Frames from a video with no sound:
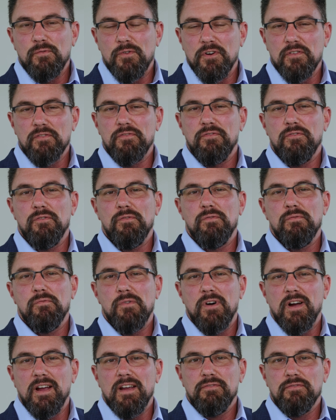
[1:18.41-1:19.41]
wonderful
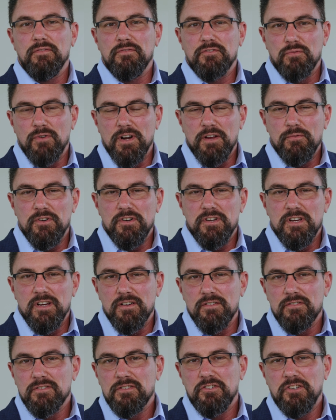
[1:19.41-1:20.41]
wife of 21
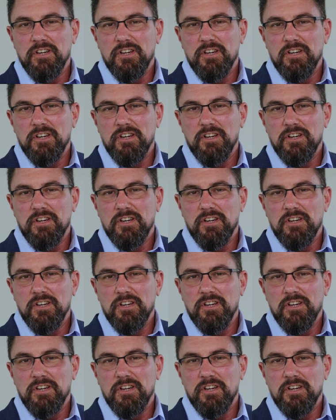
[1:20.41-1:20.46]
years,